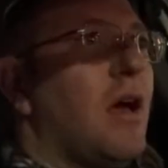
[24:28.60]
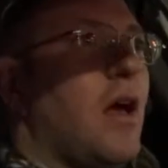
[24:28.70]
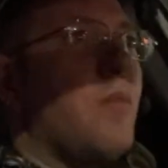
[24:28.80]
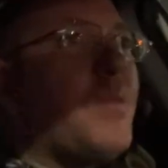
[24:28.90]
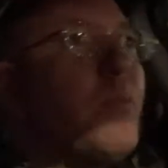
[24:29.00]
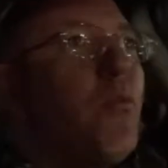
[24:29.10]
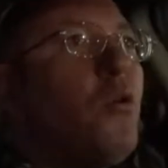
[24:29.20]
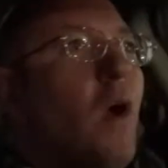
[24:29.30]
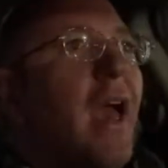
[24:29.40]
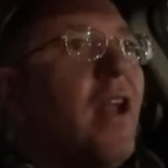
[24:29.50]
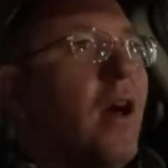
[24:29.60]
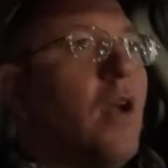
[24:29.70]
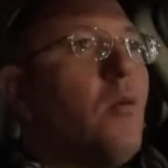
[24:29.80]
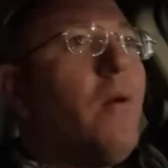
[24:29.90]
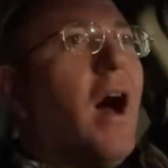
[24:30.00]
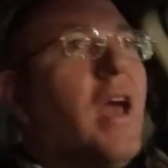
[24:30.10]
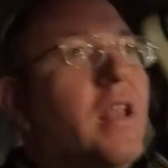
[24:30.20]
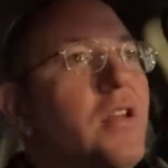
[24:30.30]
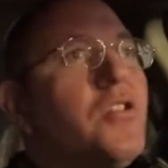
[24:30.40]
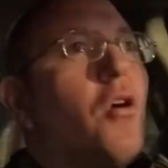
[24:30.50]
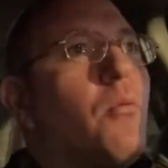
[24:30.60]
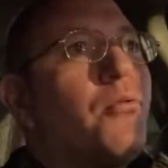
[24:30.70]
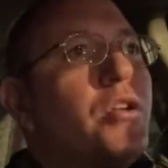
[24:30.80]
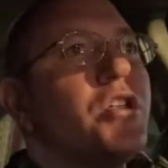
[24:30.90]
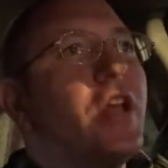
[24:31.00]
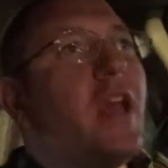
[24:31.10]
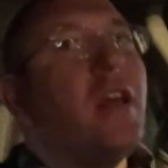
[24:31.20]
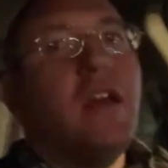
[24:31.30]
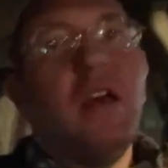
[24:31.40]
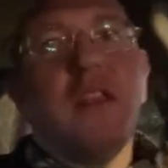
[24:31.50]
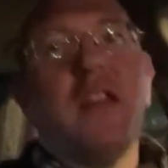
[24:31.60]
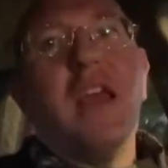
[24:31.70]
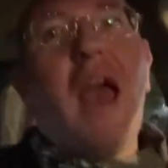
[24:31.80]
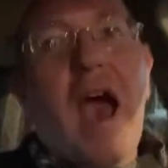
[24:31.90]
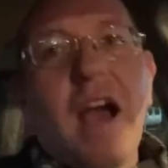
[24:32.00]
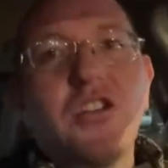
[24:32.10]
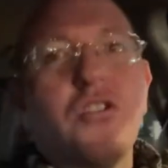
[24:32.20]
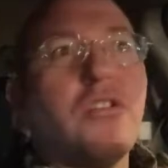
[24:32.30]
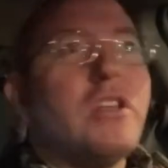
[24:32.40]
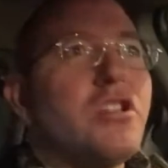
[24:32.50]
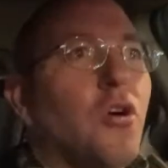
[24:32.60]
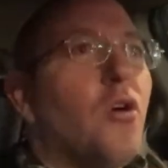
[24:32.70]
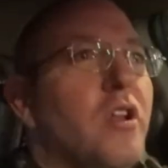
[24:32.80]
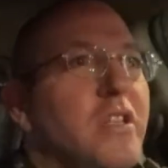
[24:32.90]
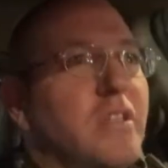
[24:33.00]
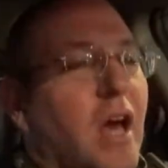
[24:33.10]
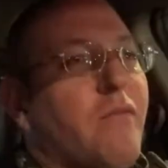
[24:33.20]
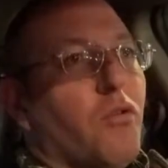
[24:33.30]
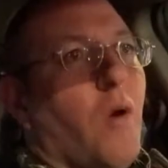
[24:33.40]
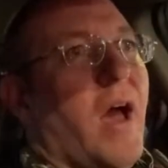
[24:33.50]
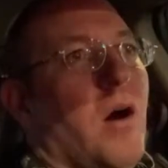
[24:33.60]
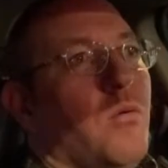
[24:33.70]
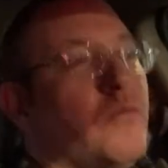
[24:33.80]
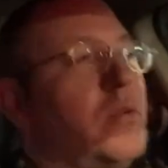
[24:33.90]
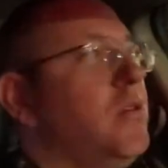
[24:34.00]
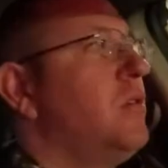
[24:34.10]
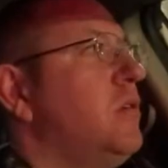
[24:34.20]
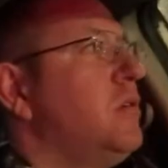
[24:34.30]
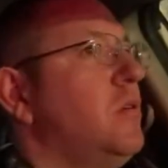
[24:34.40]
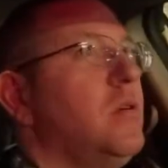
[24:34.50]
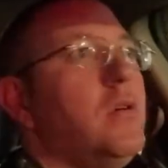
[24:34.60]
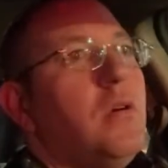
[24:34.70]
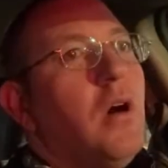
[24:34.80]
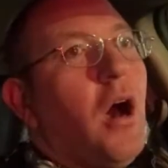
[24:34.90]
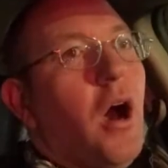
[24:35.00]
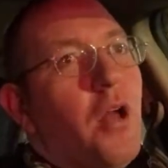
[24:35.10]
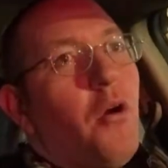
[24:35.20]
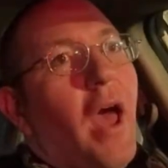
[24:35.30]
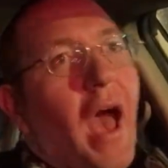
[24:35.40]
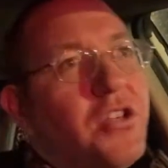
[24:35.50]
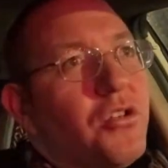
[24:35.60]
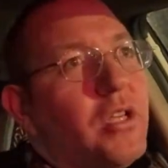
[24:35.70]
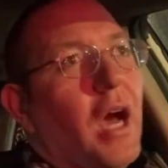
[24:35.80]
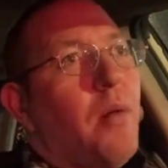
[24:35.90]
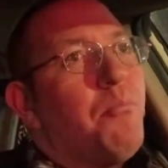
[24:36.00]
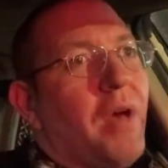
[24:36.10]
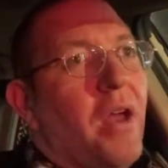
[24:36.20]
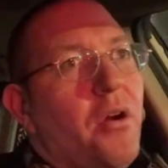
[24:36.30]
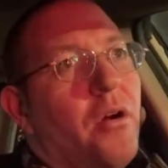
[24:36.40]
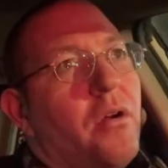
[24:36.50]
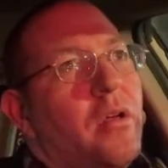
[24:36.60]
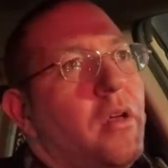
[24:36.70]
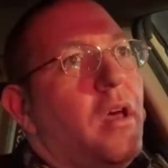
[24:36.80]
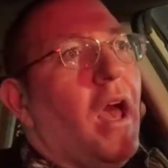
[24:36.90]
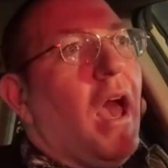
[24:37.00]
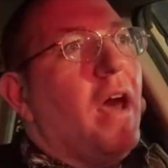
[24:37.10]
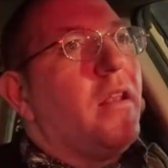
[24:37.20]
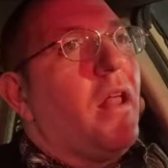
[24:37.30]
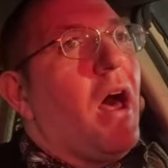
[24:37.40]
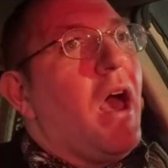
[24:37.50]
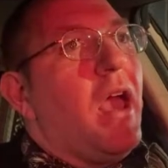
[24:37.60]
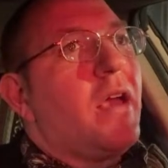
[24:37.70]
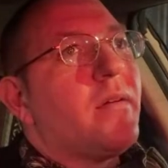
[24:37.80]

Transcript: people who hate on Hunter Biden don't appreciate that he actually turned his life around. Hunter actually got better. And like,